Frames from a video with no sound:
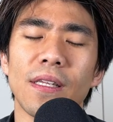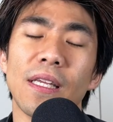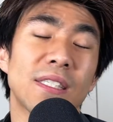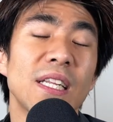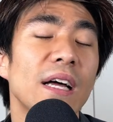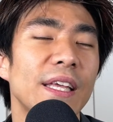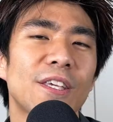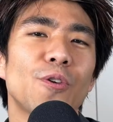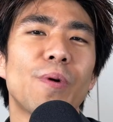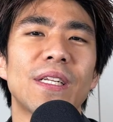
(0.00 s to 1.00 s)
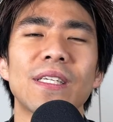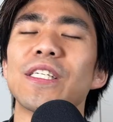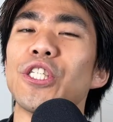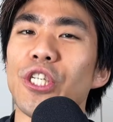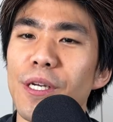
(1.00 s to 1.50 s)
it's not like you went to the
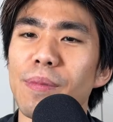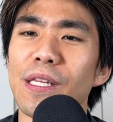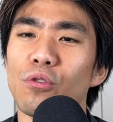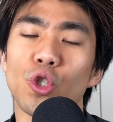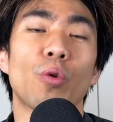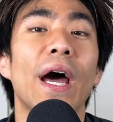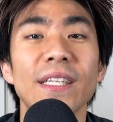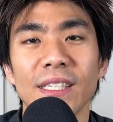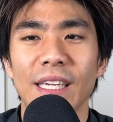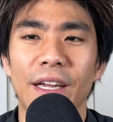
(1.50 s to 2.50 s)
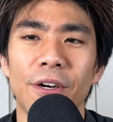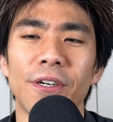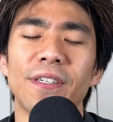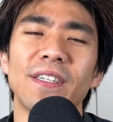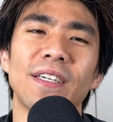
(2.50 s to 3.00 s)
gym and you tried to get
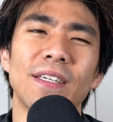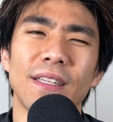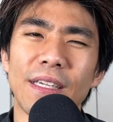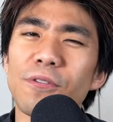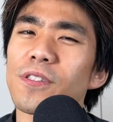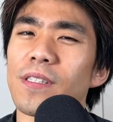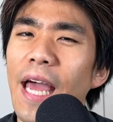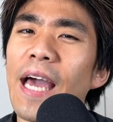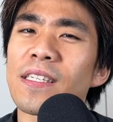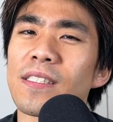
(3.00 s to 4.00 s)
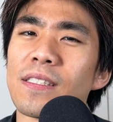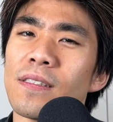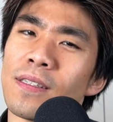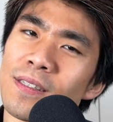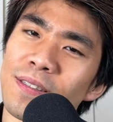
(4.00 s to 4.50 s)
hurt. It was an accident,
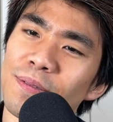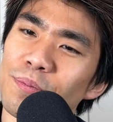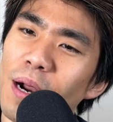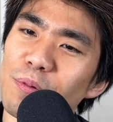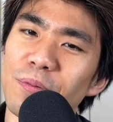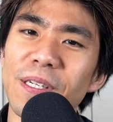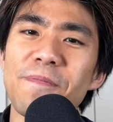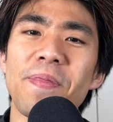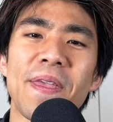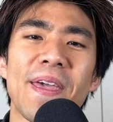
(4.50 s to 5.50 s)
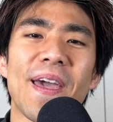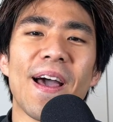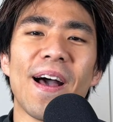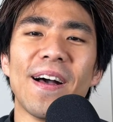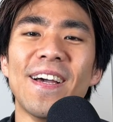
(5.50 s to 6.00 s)
probably.
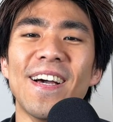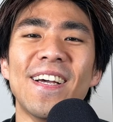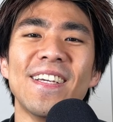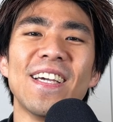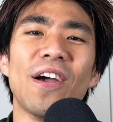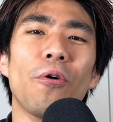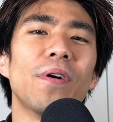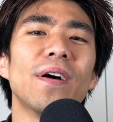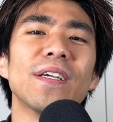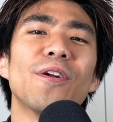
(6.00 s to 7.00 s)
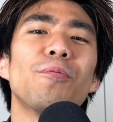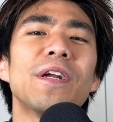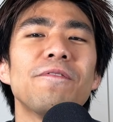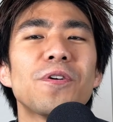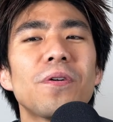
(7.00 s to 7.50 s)
Or, what
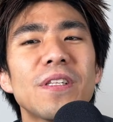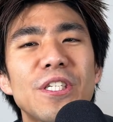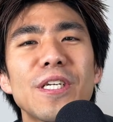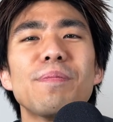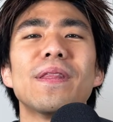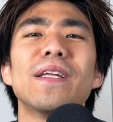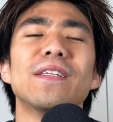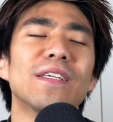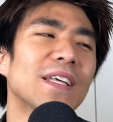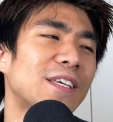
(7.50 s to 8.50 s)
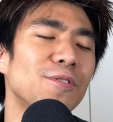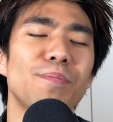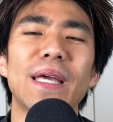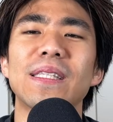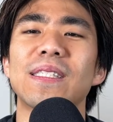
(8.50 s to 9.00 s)
if you go to the gym and then you
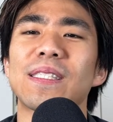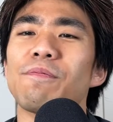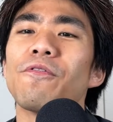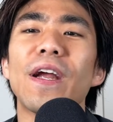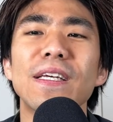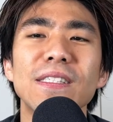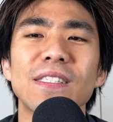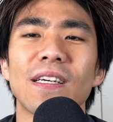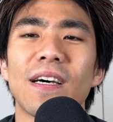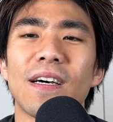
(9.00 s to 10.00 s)
made some friends